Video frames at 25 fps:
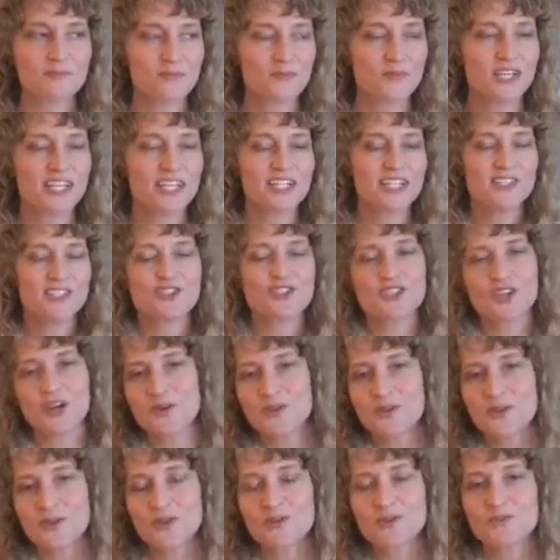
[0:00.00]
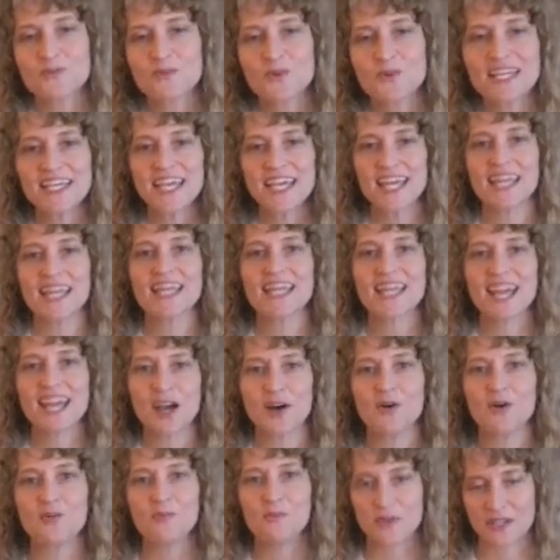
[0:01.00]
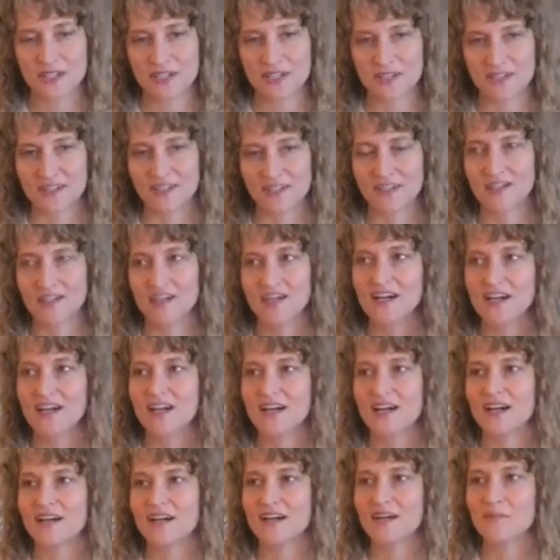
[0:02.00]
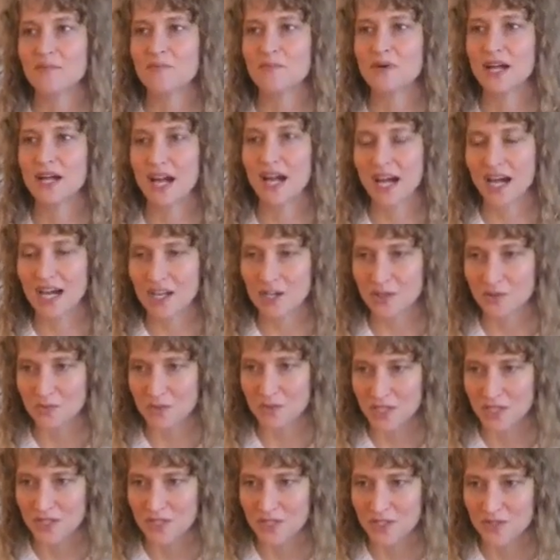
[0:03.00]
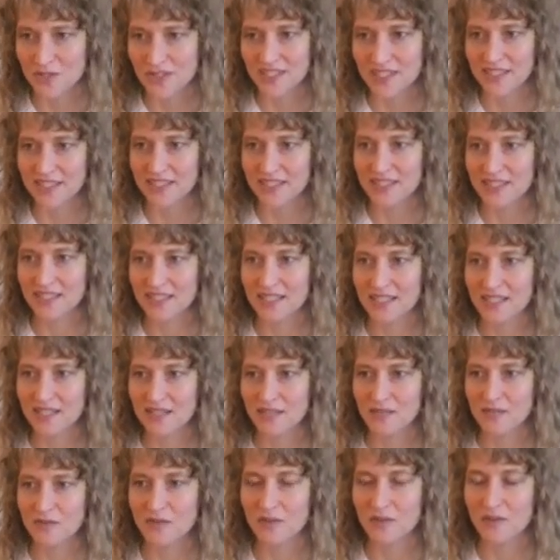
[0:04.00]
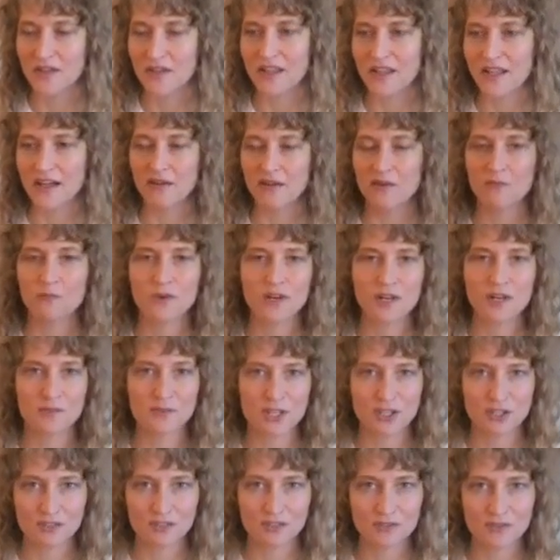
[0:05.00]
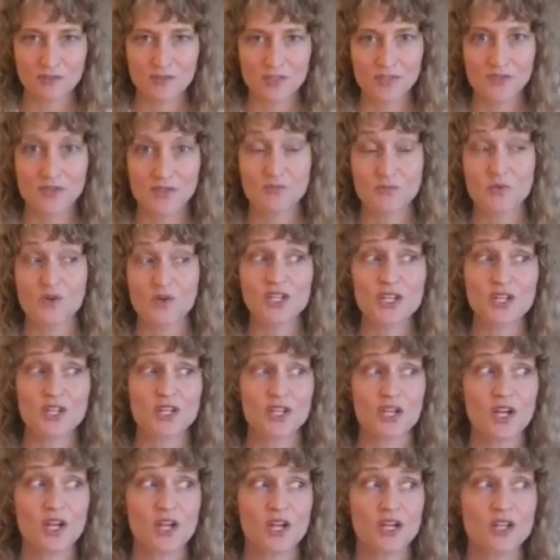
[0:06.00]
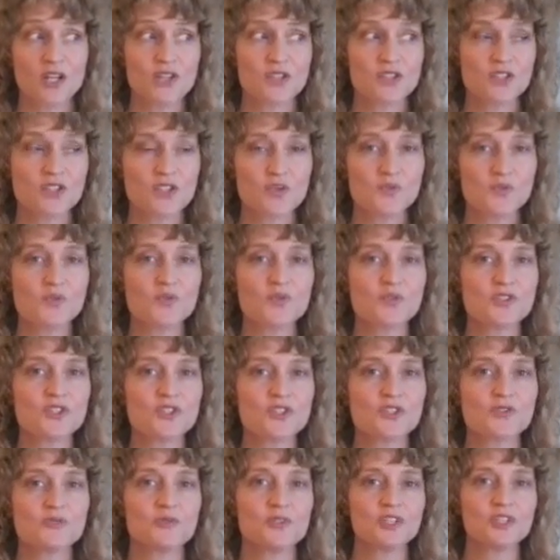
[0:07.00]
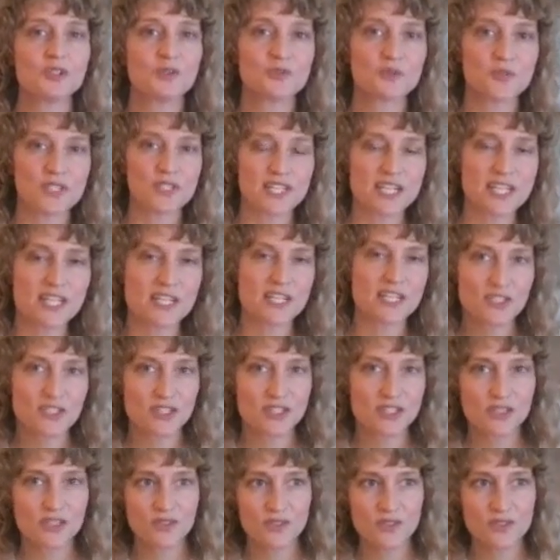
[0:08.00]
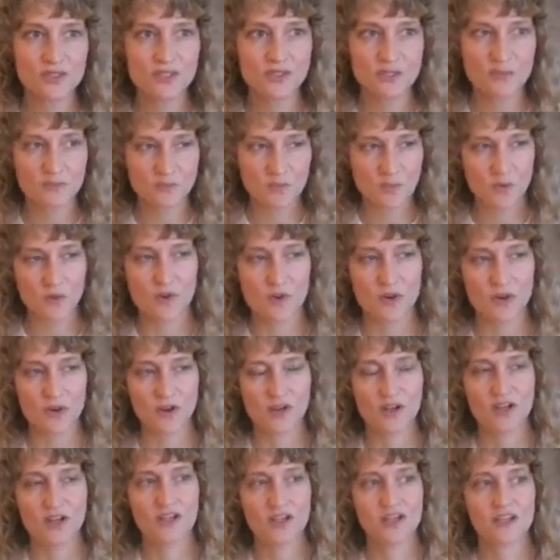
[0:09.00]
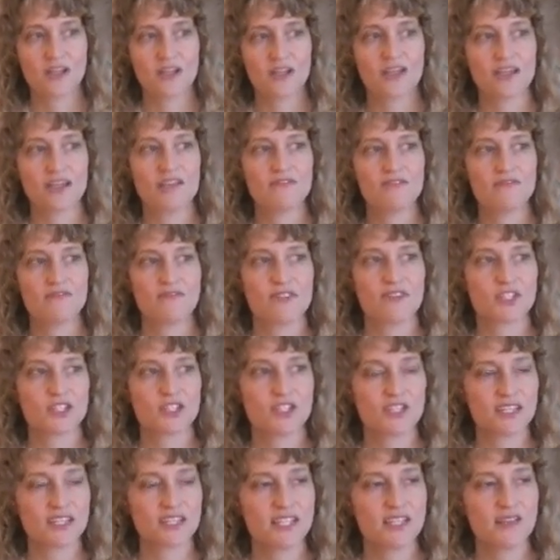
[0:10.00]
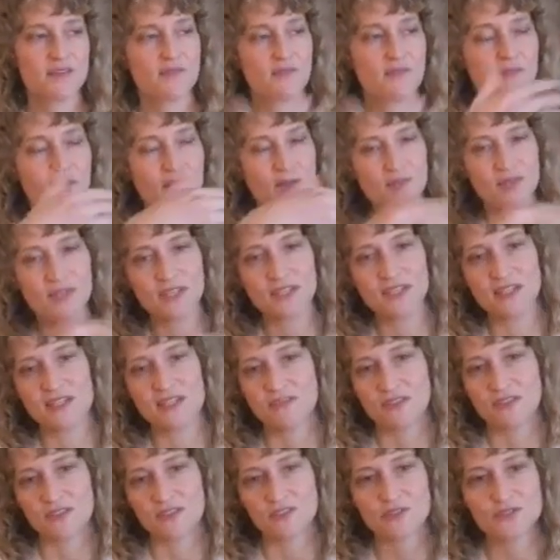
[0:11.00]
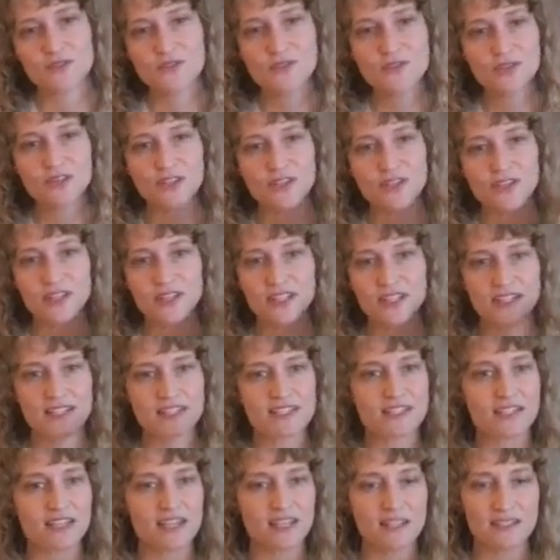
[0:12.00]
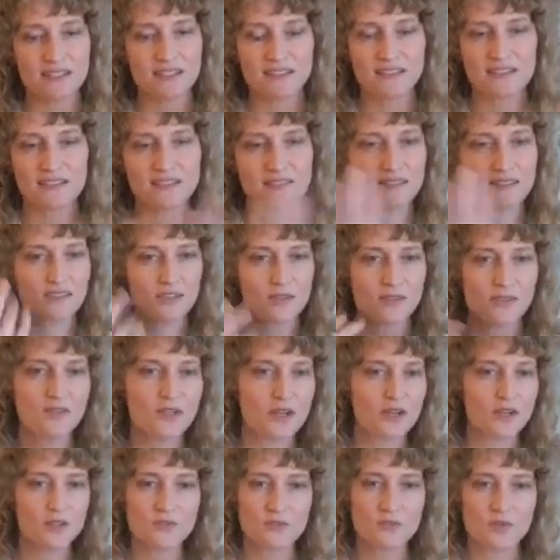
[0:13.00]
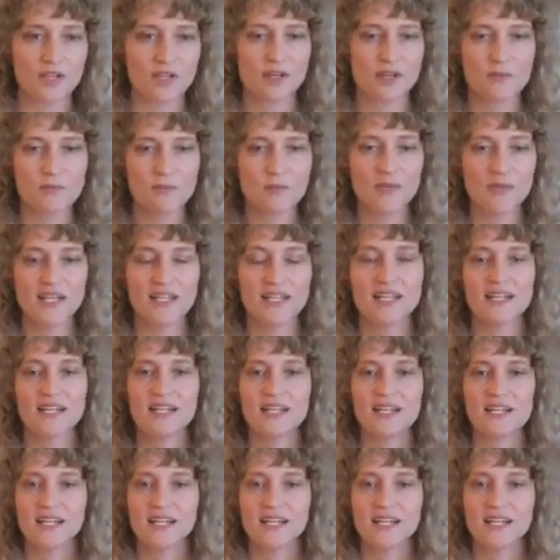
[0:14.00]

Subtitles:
we can show that we can help here, but how do we do it? And what I'm hearing from you is what tools could we create to do this more efficiently and maybe even sooner inside who knows where. But